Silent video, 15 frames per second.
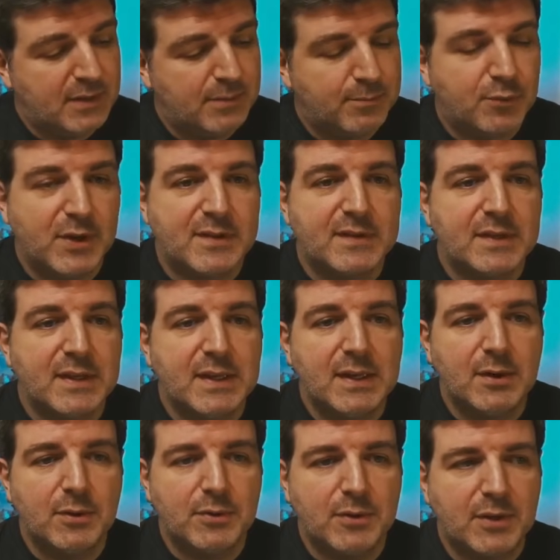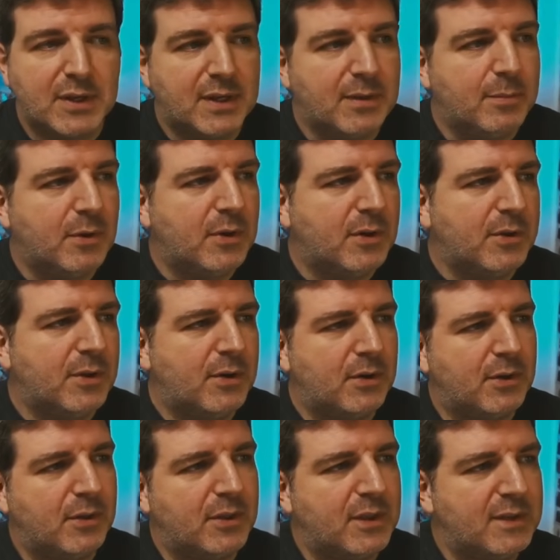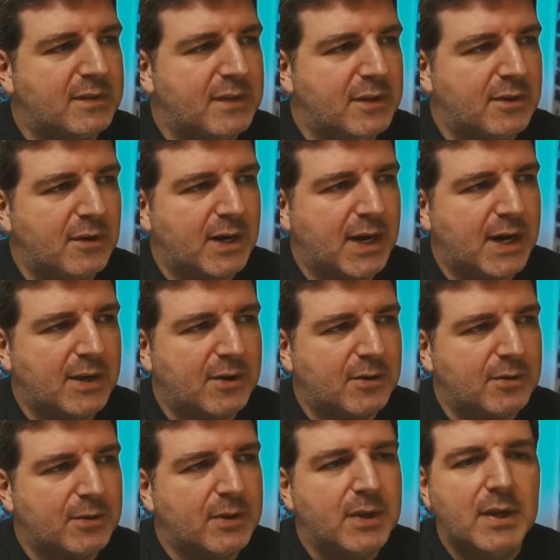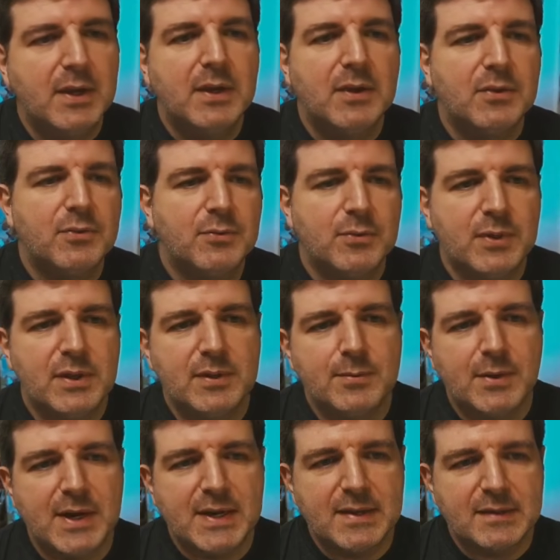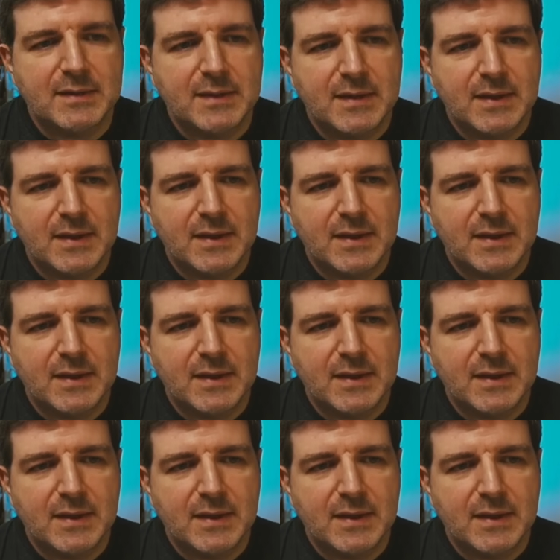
press E on the keyboard or this little icon to erase,